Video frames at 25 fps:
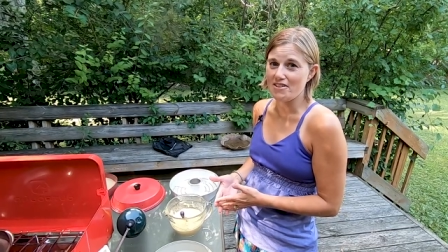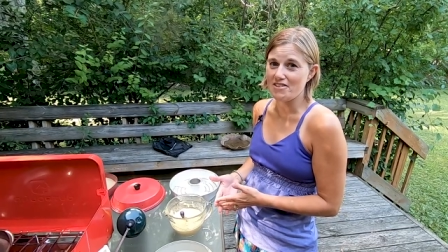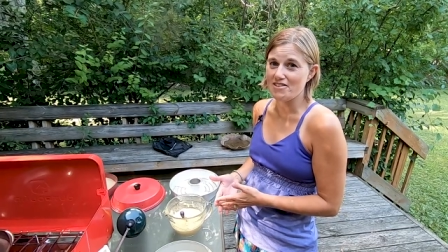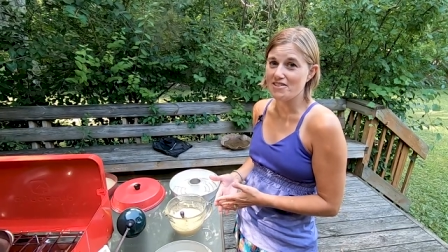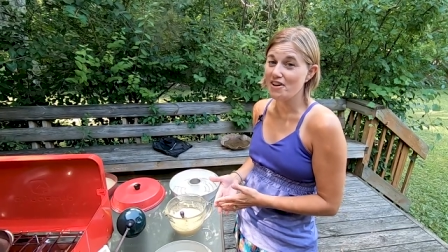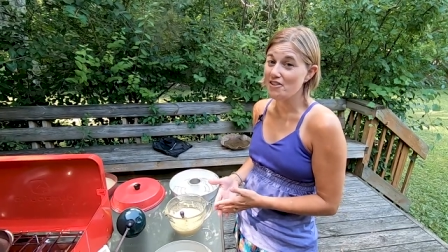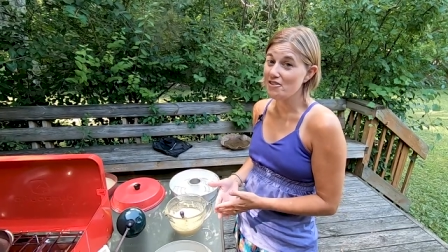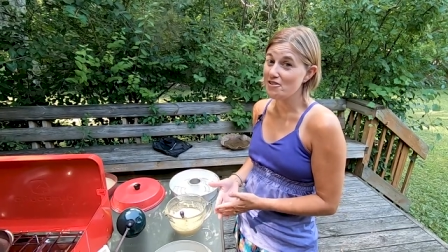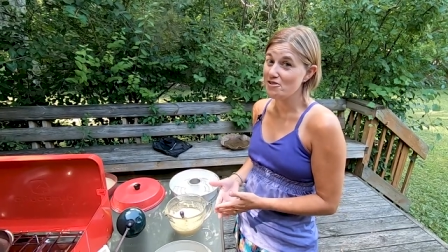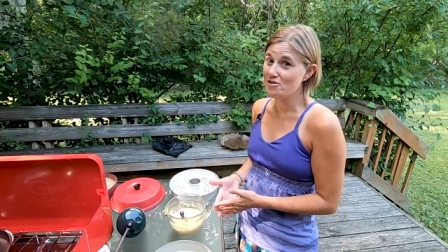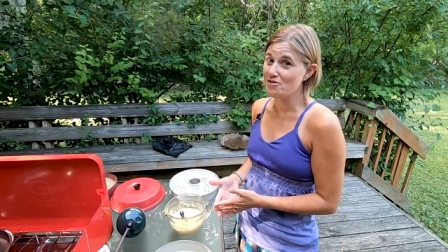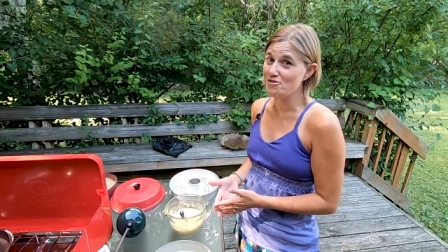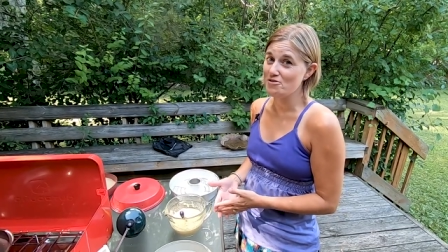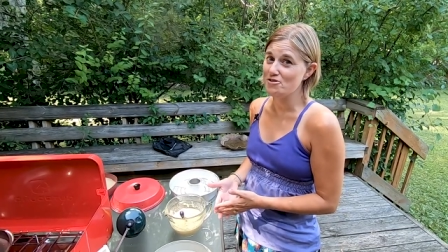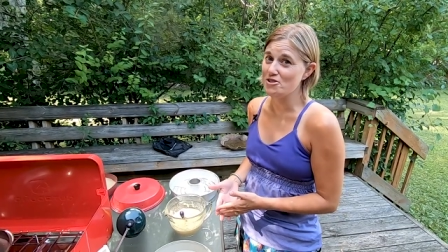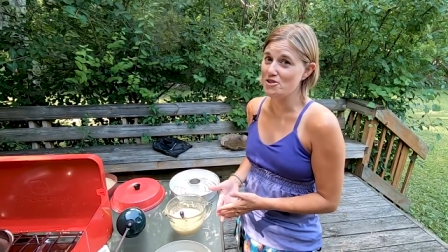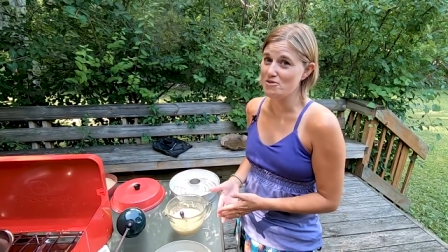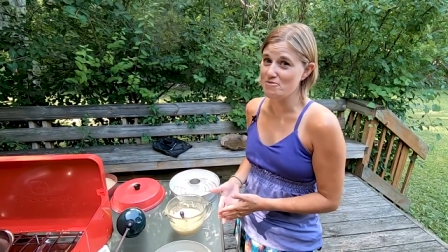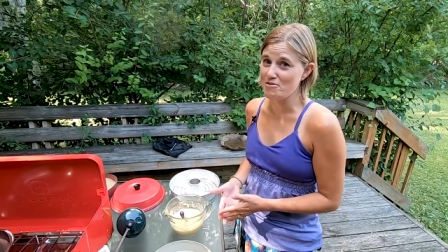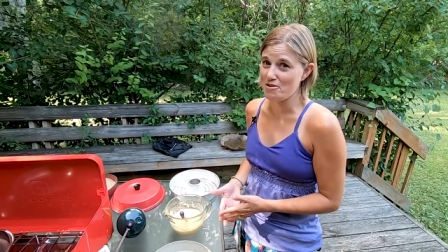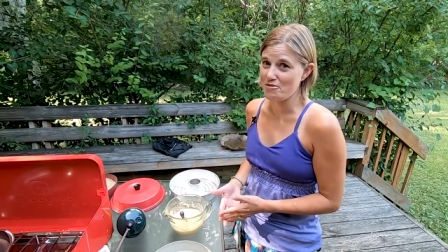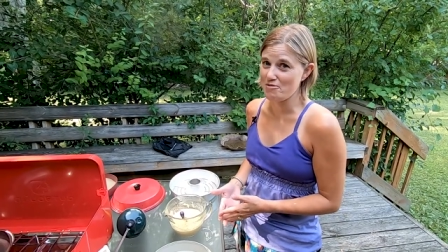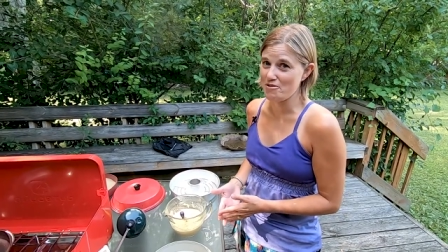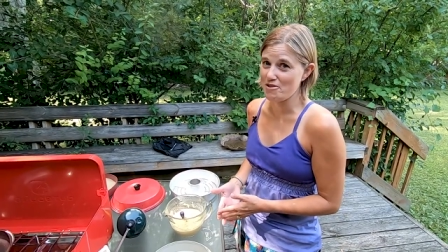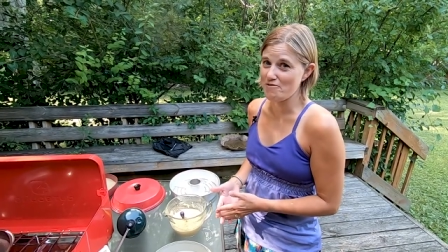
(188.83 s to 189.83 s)
another
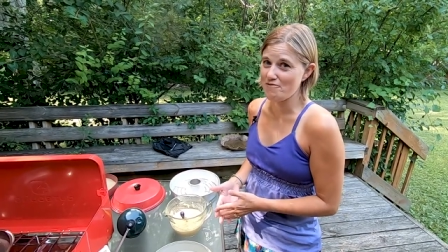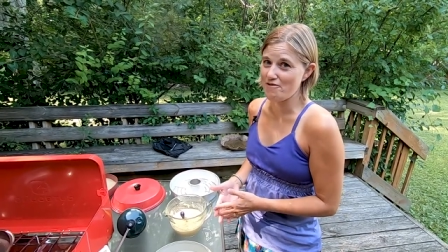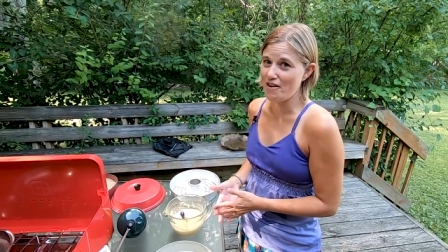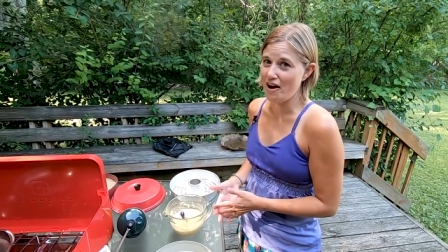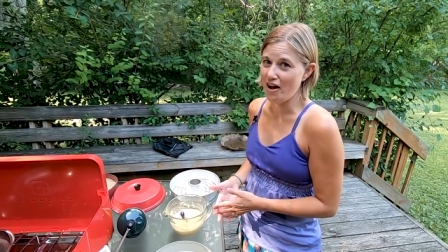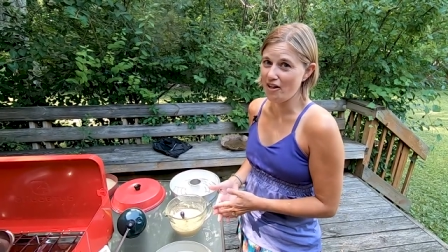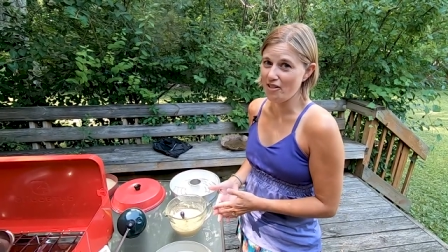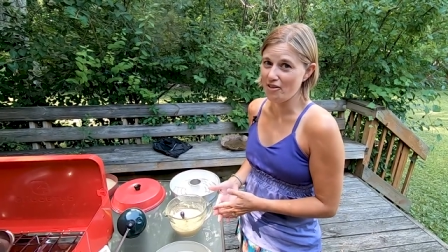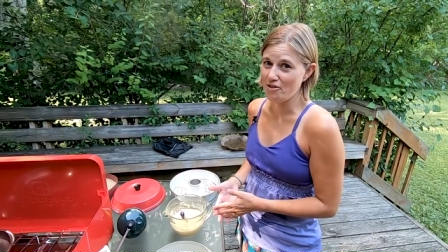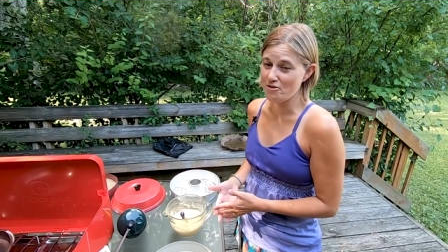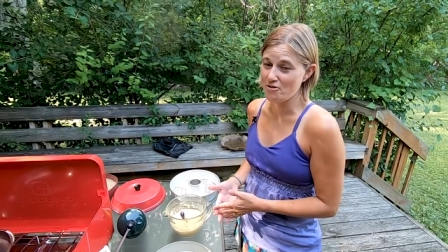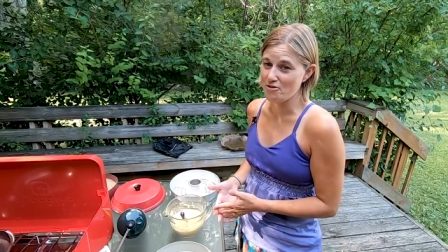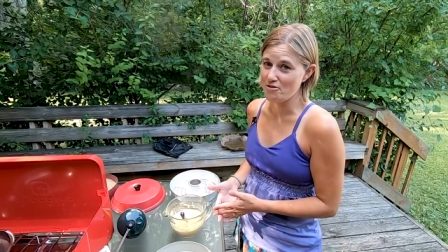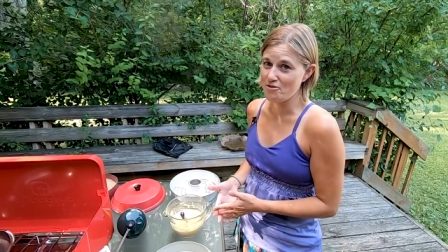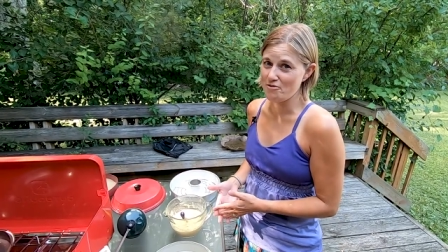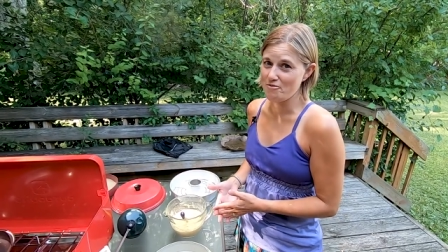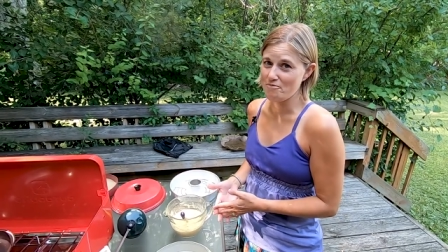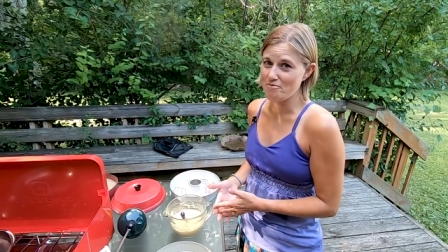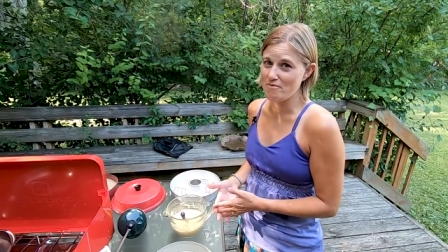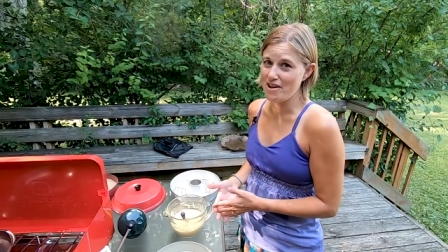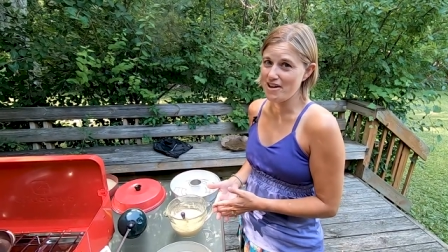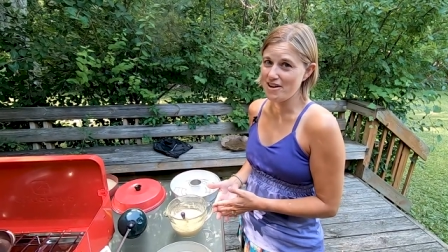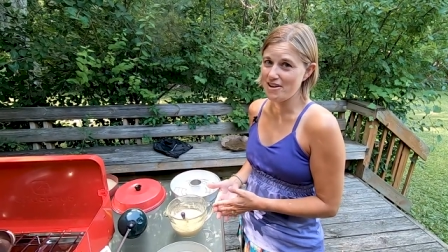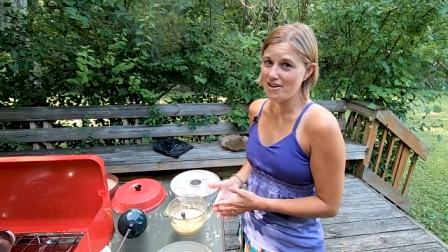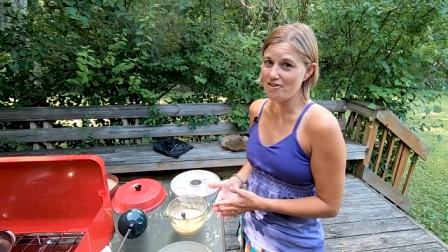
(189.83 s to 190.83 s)
YouTuber we follow who
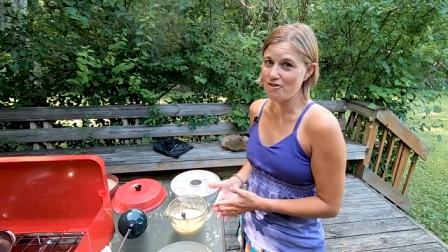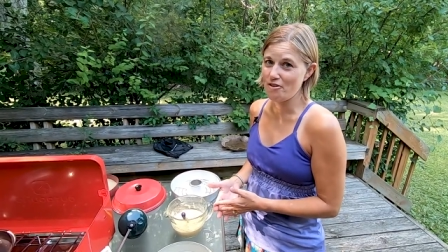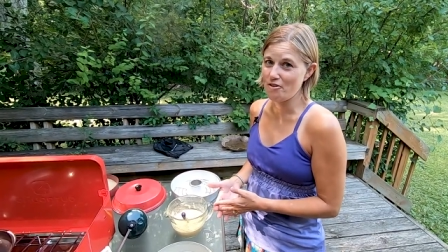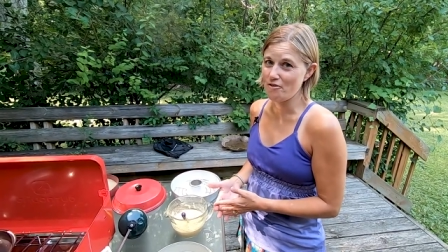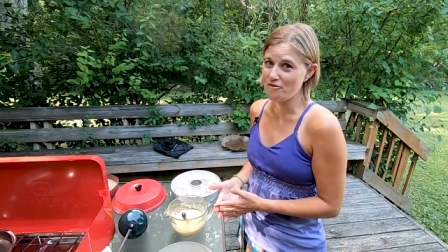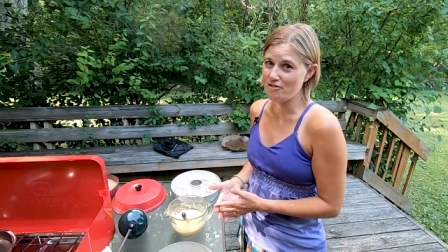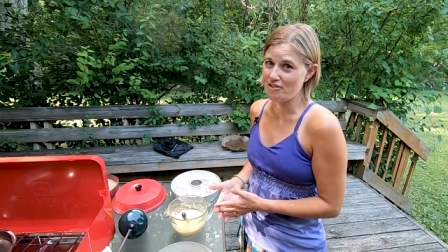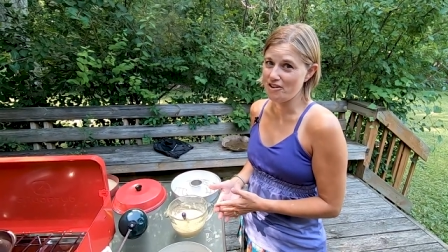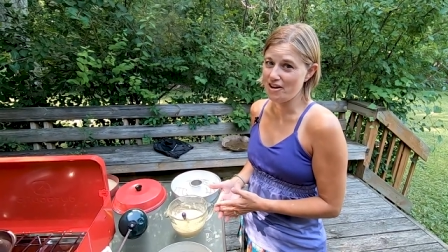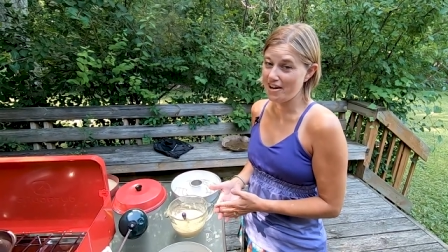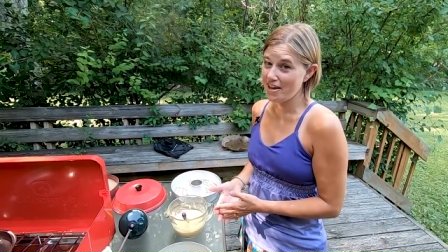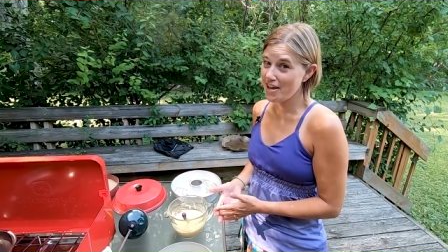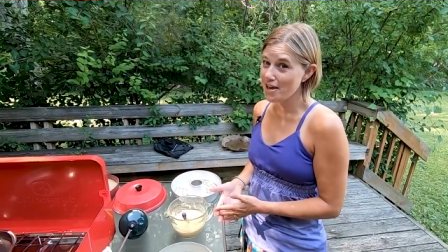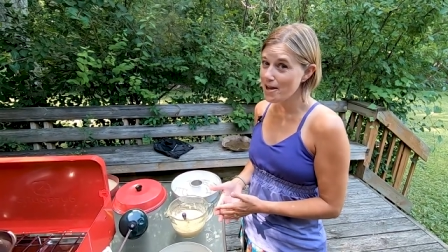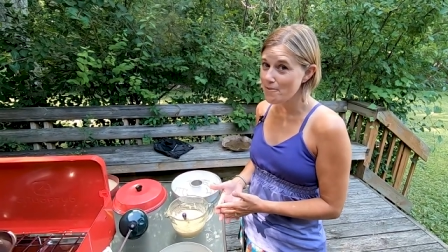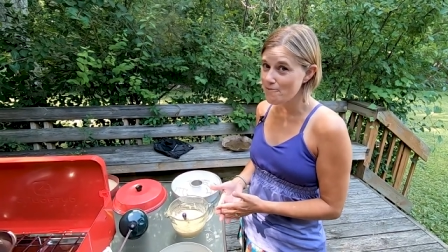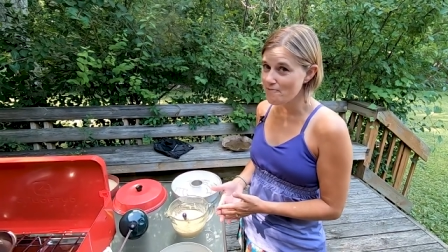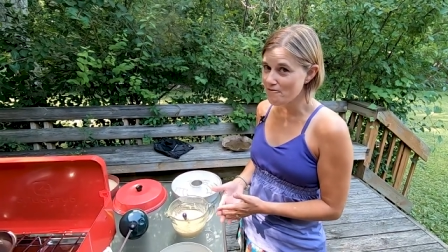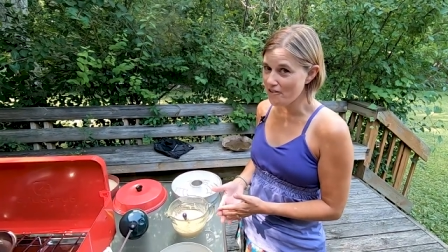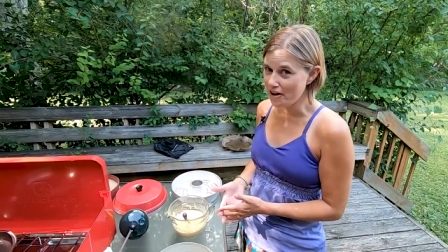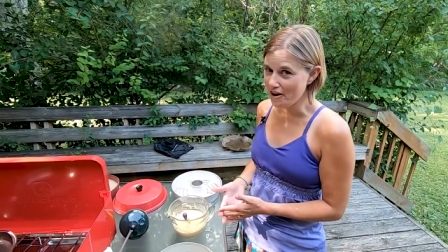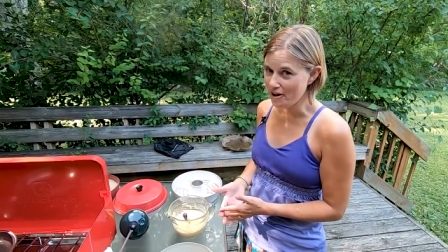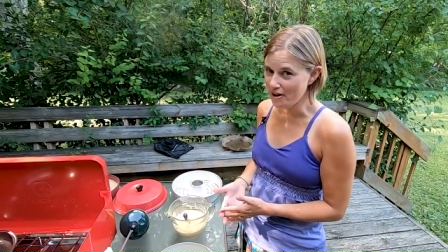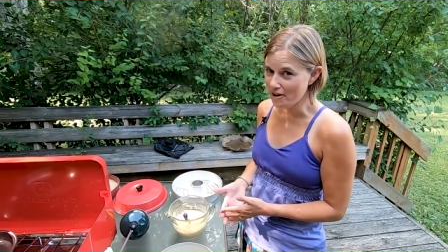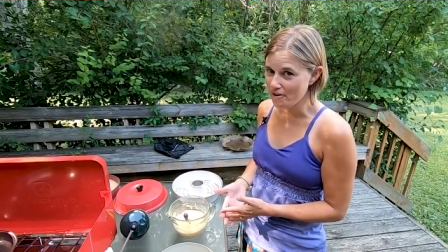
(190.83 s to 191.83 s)
made it over a
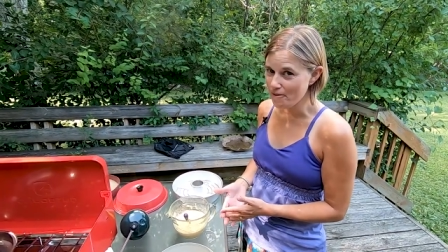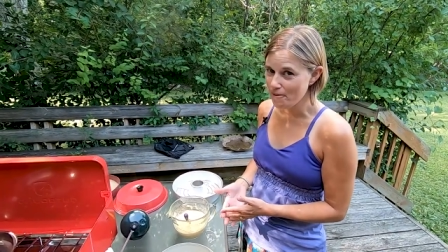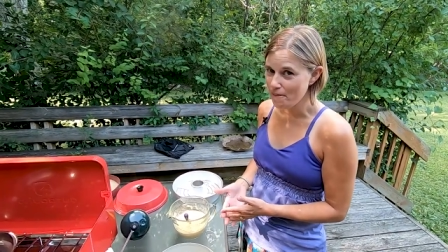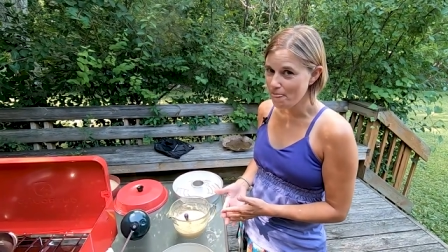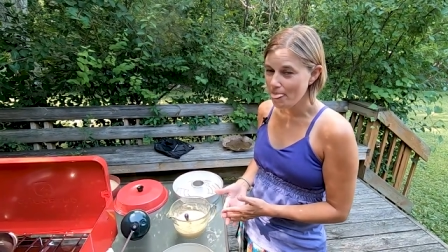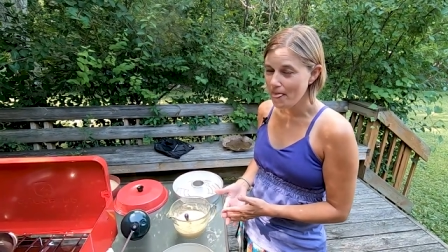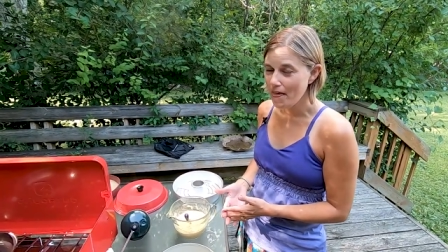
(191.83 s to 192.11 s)
campfire,